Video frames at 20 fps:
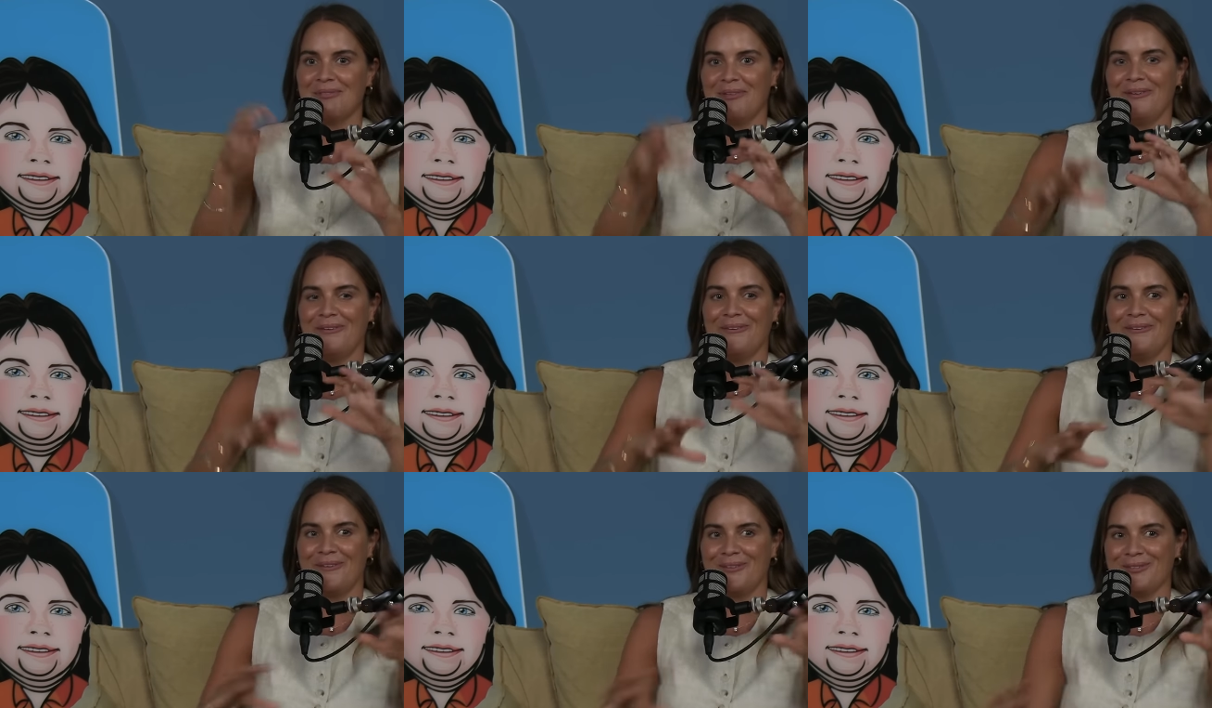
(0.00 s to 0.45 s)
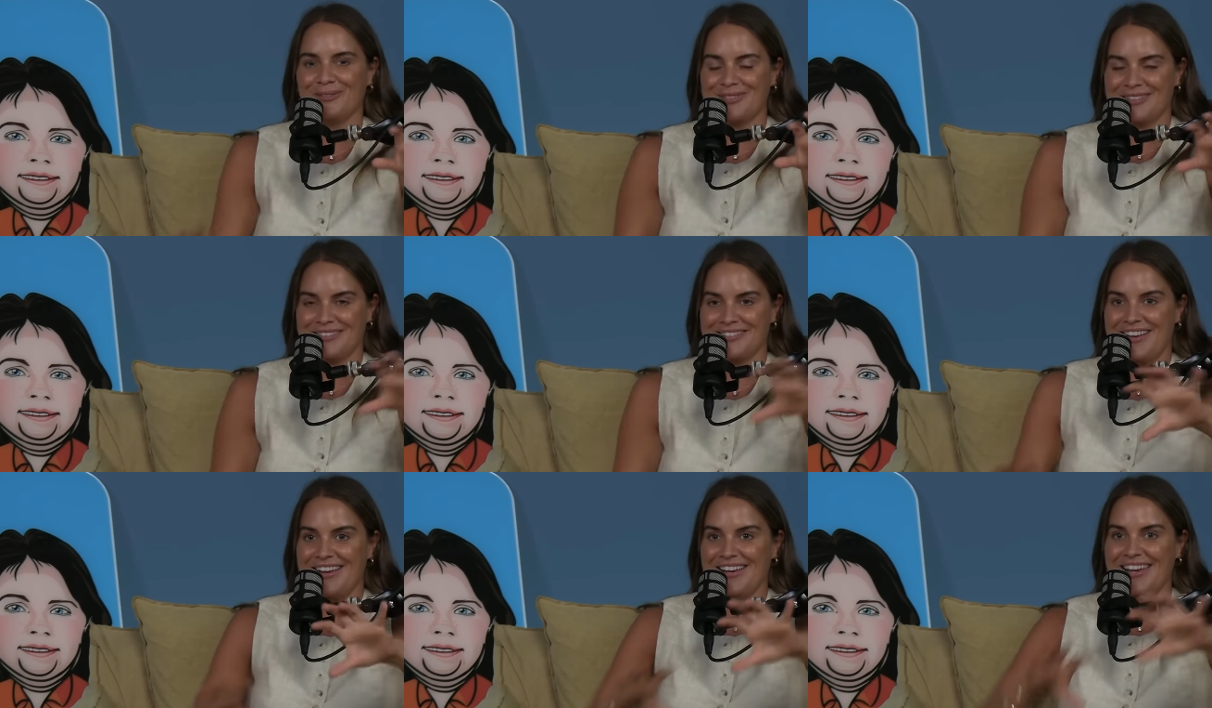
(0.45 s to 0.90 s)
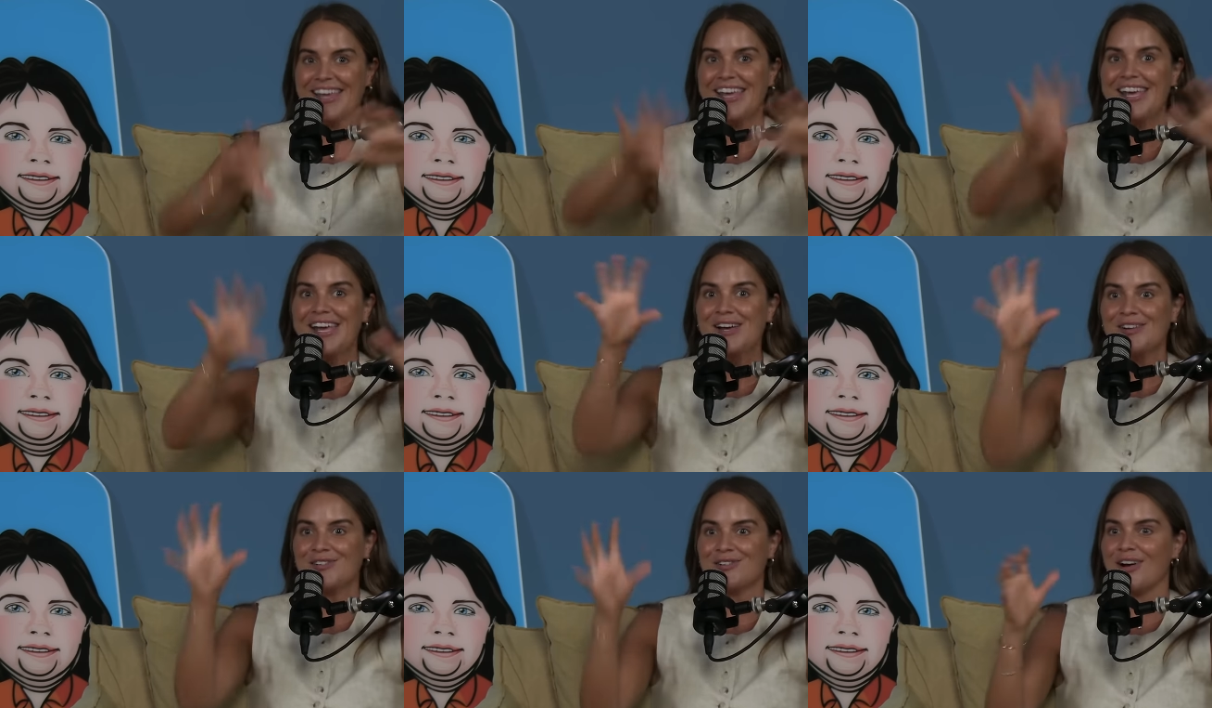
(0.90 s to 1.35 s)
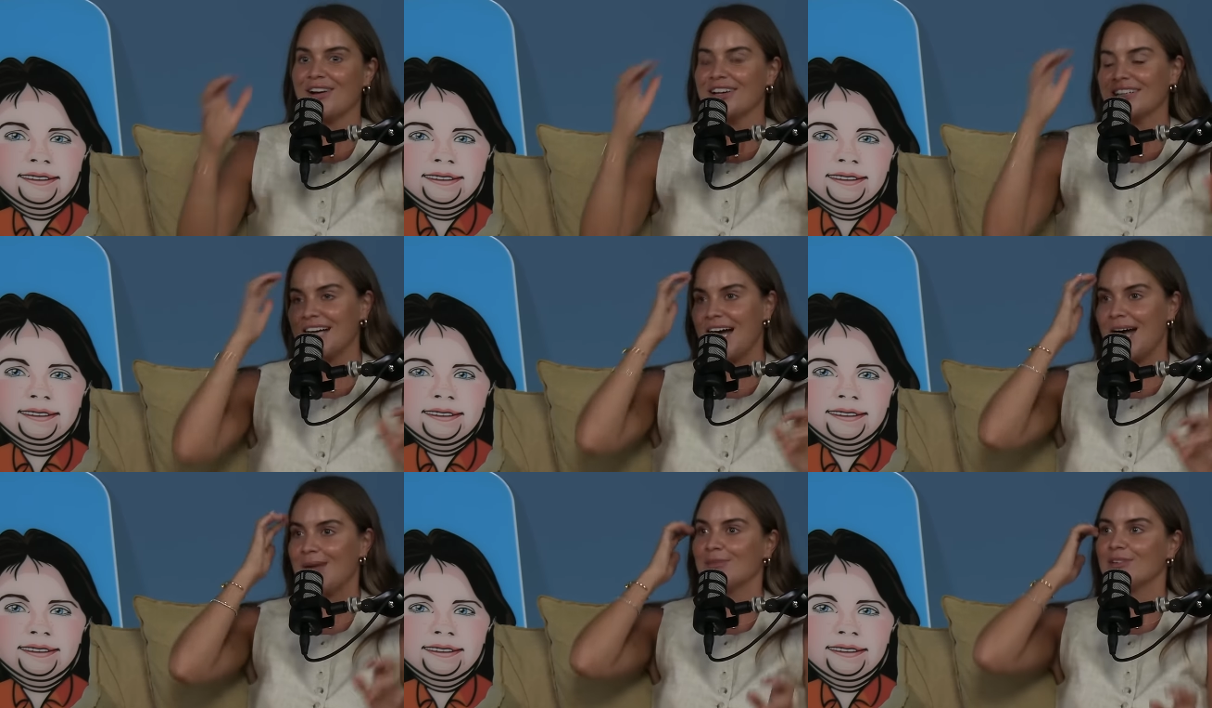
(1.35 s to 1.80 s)
Speaker 1: we're all just like trying to
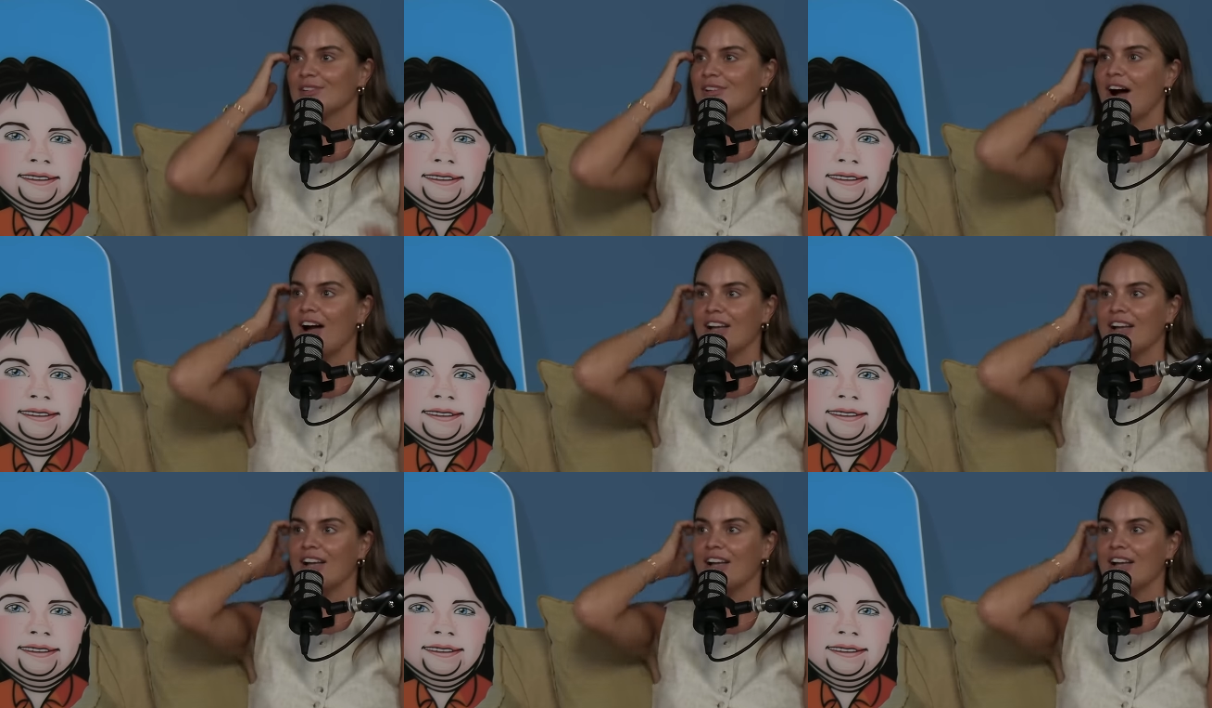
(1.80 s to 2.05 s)
calm this guy